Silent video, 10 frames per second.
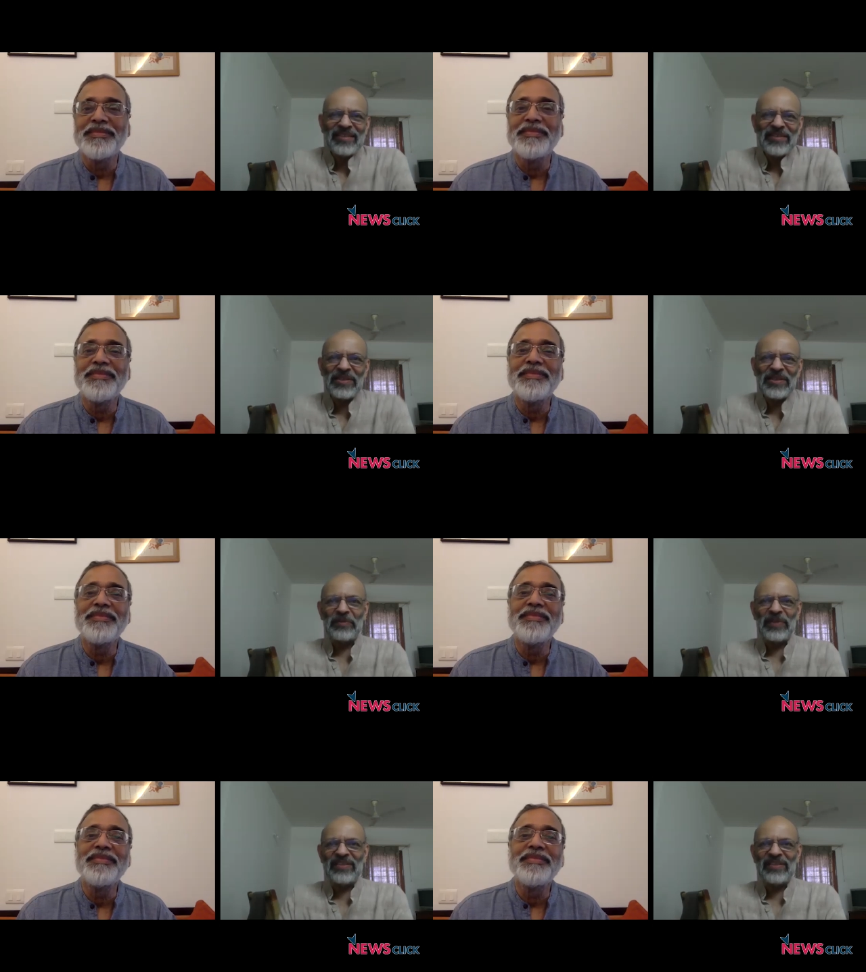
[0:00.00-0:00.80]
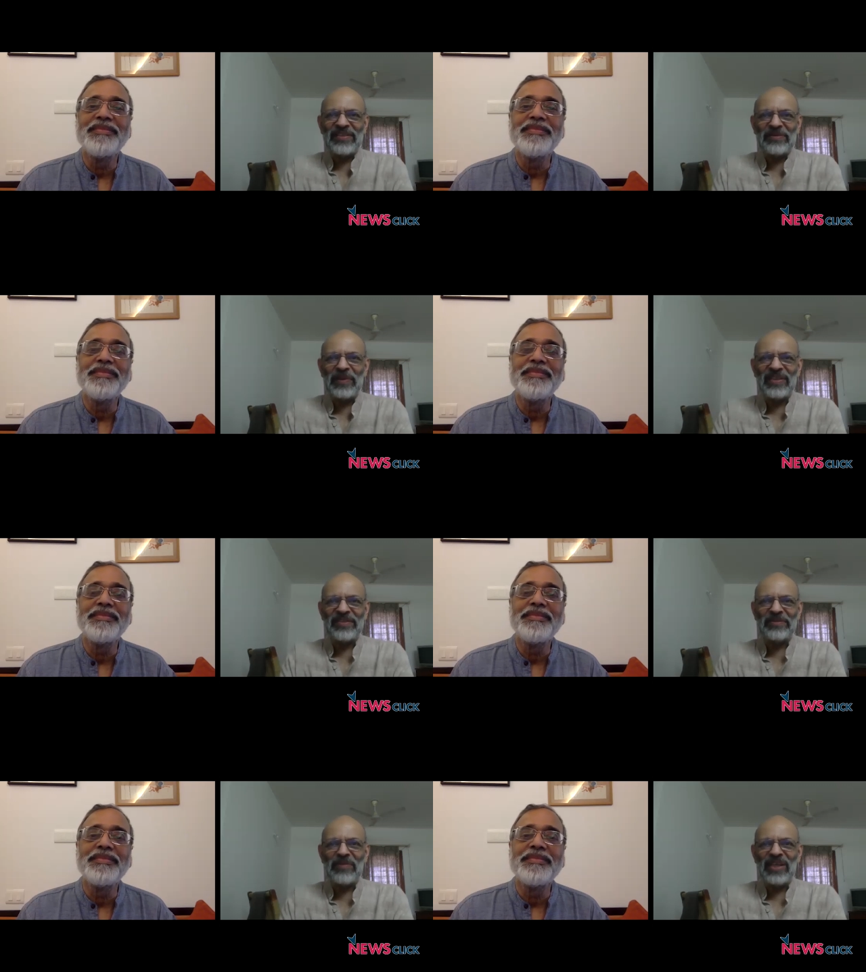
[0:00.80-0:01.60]
Speaker 1: you know, with
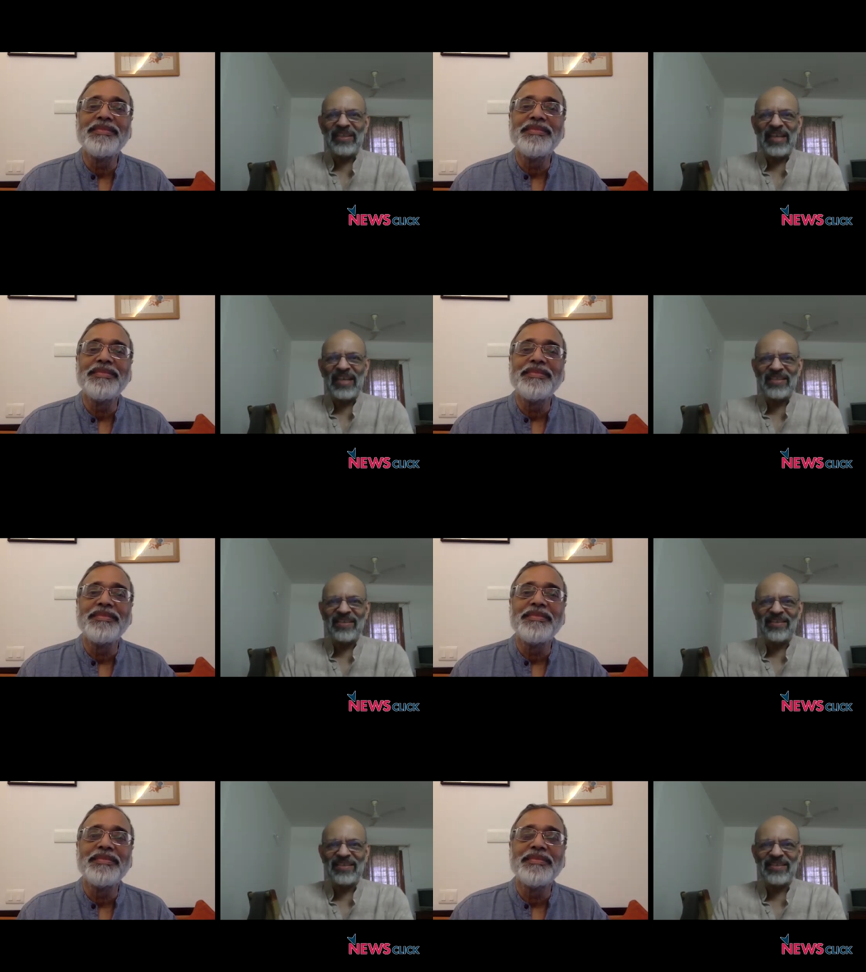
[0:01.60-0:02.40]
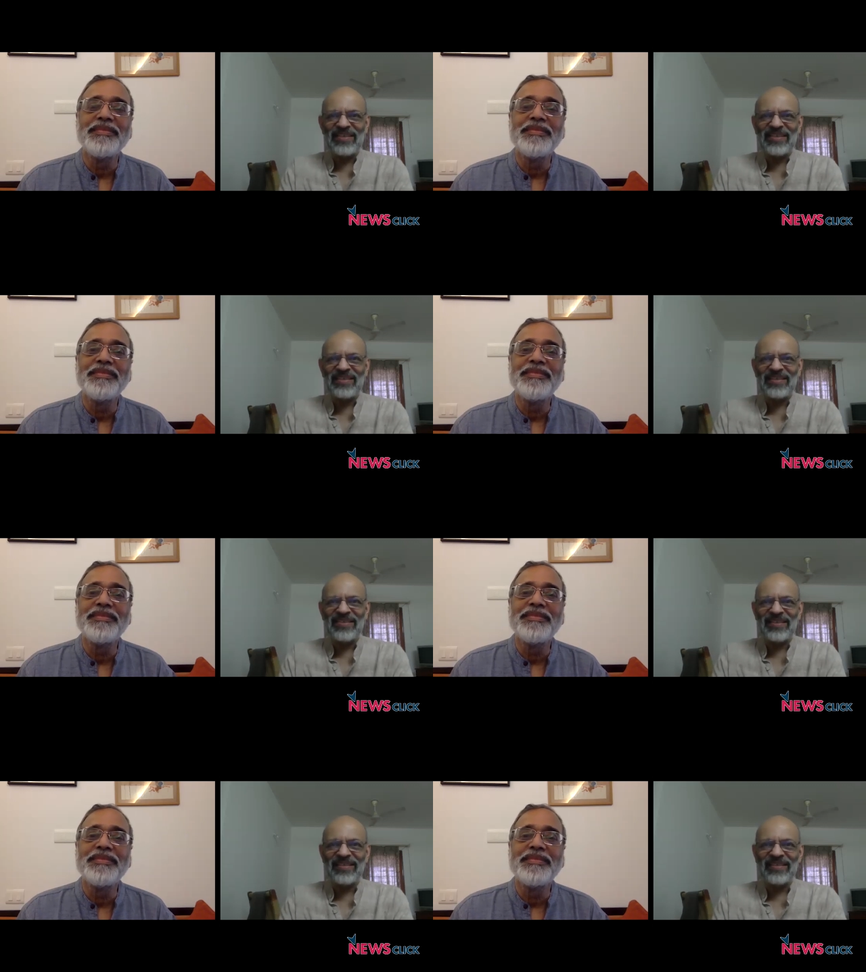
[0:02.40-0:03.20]
with multinationals,
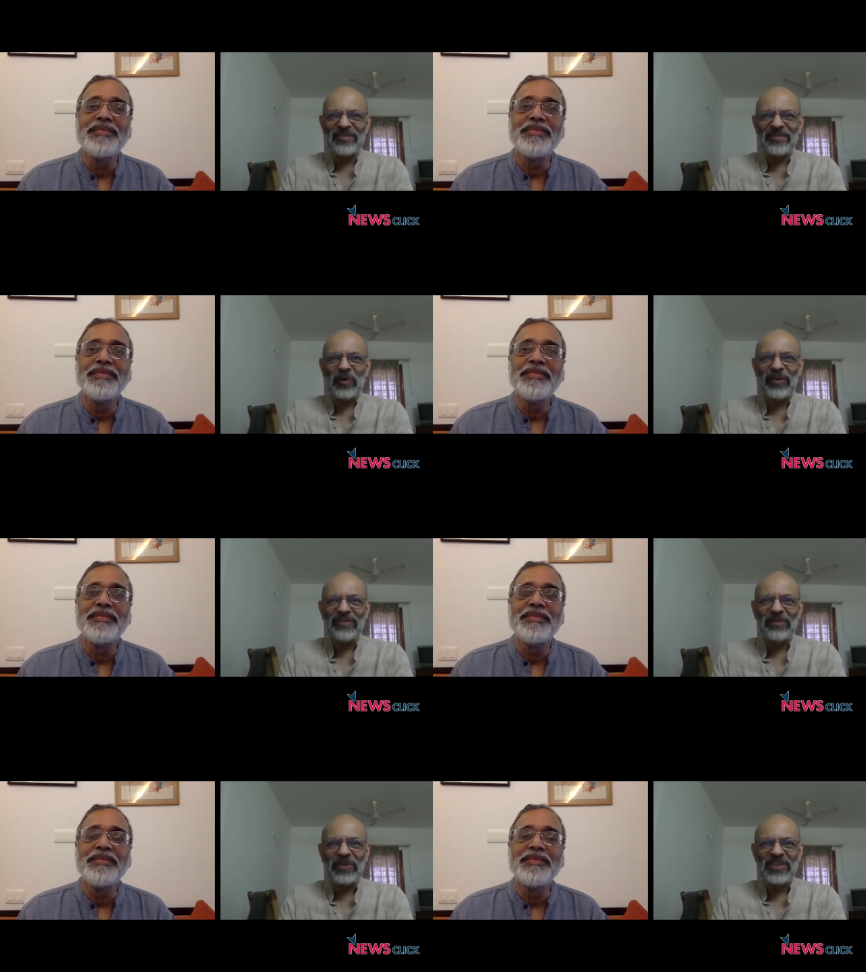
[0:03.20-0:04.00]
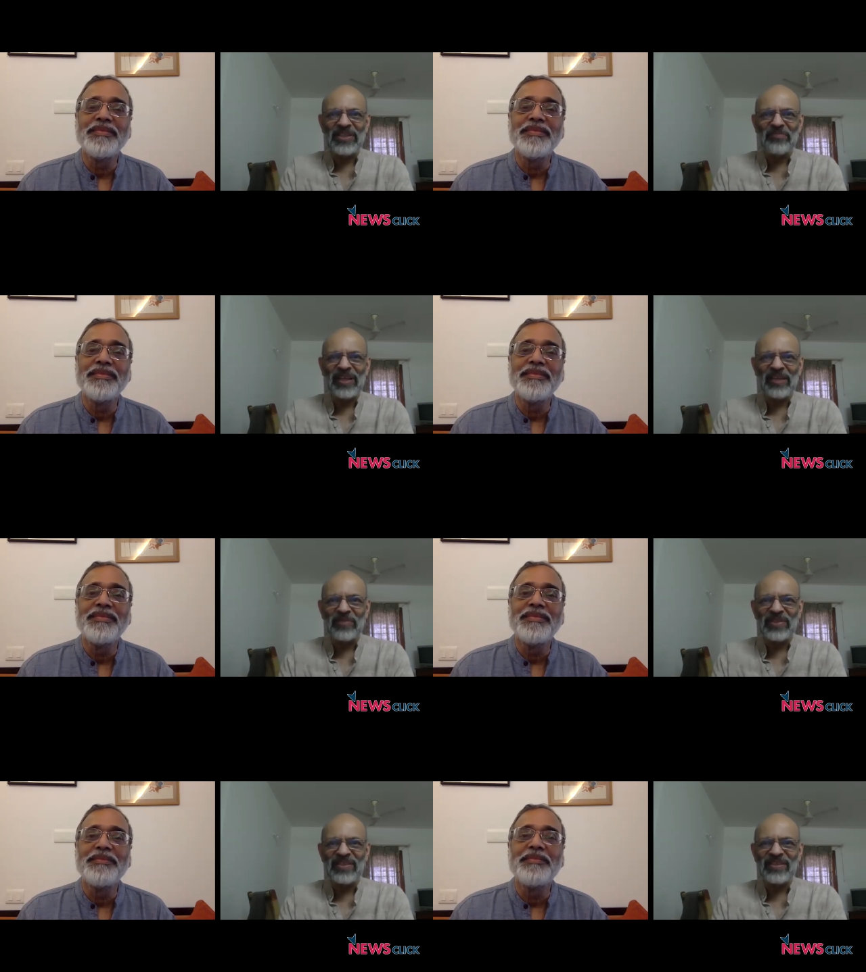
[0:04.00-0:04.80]
the point of origin
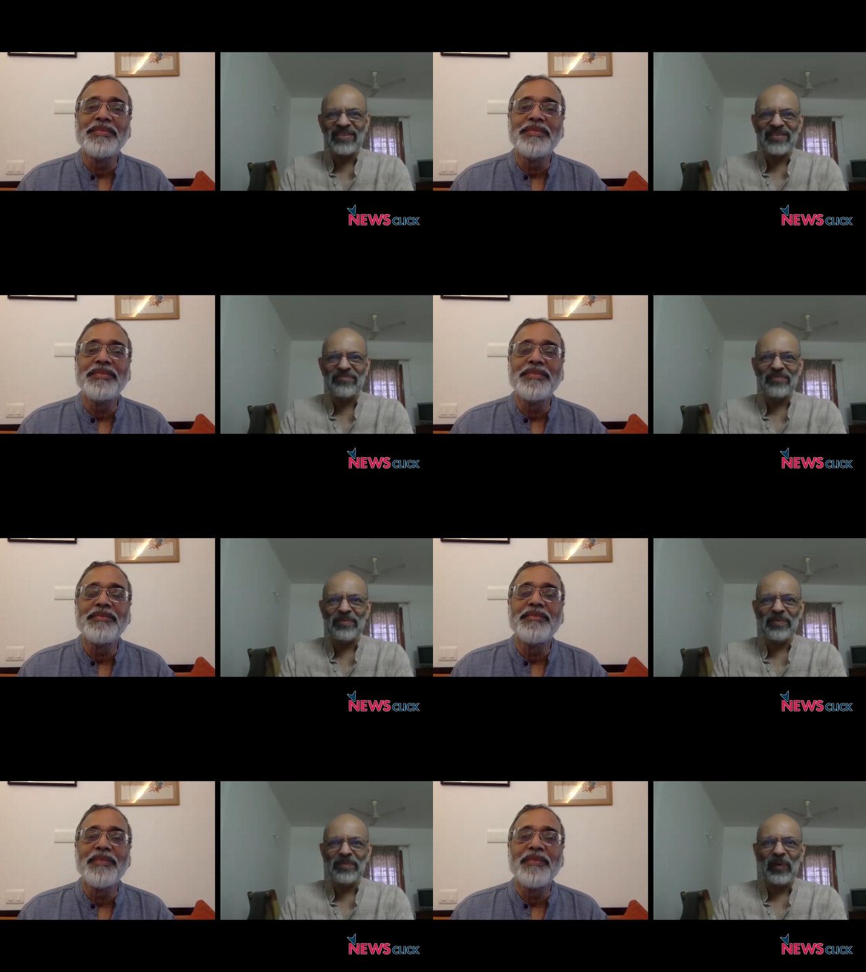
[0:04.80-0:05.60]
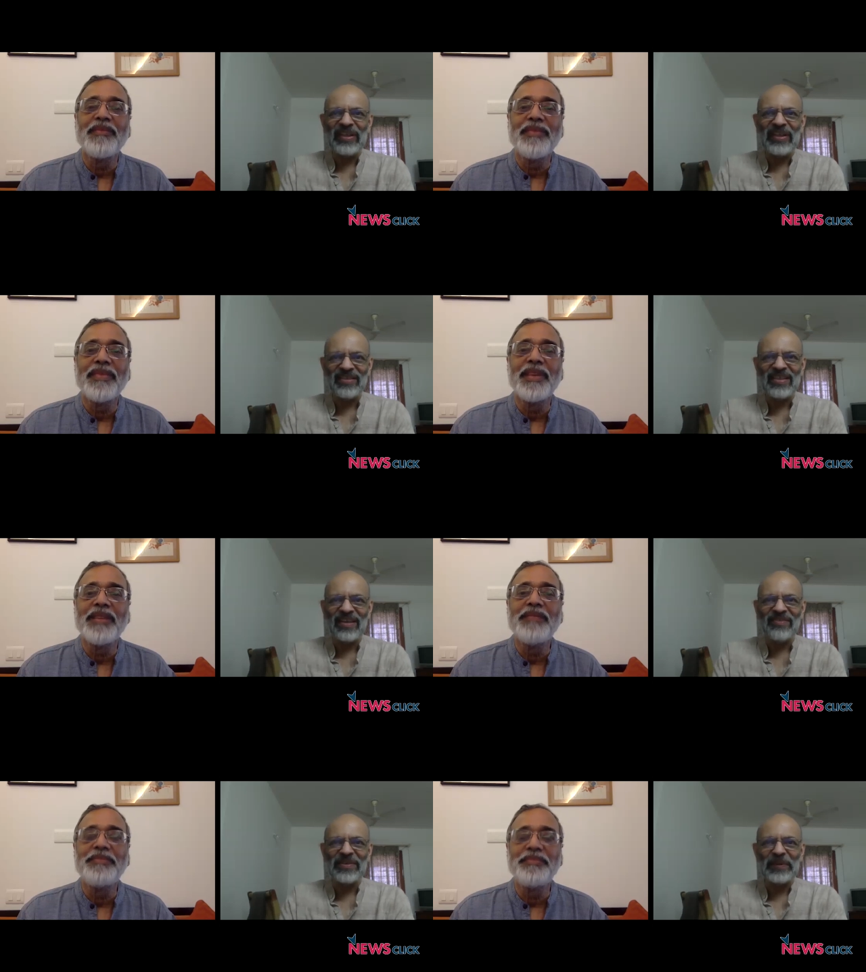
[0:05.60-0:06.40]
becomes pointless
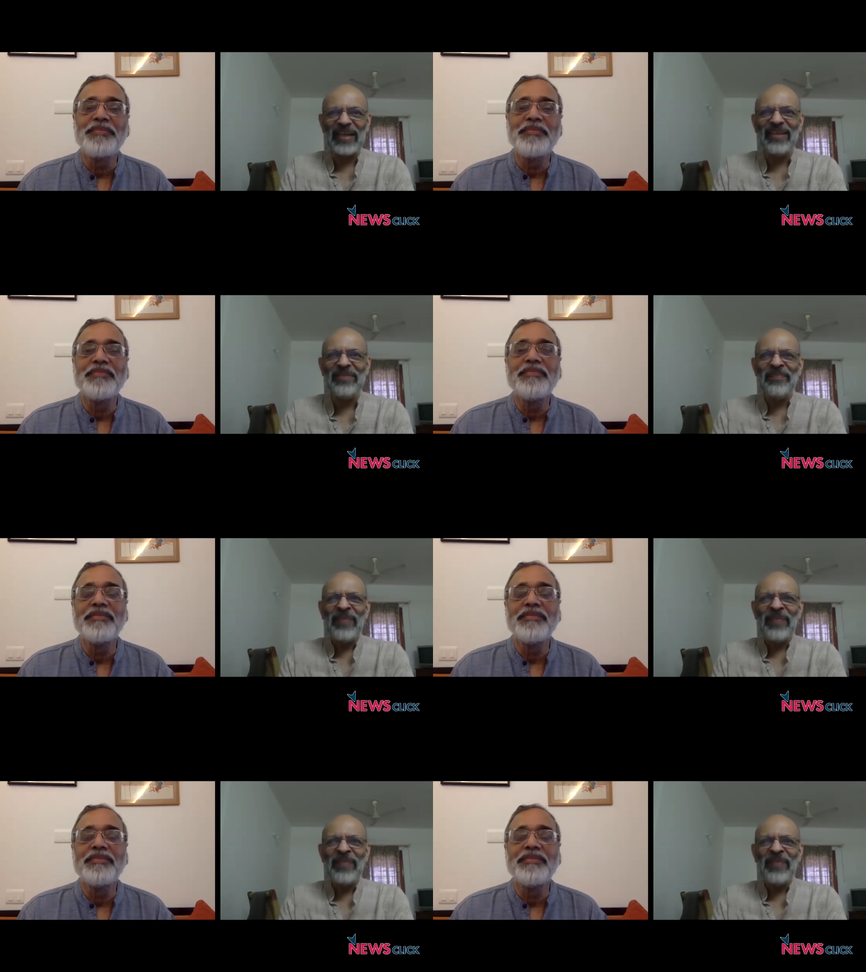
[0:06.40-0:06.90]
after a while.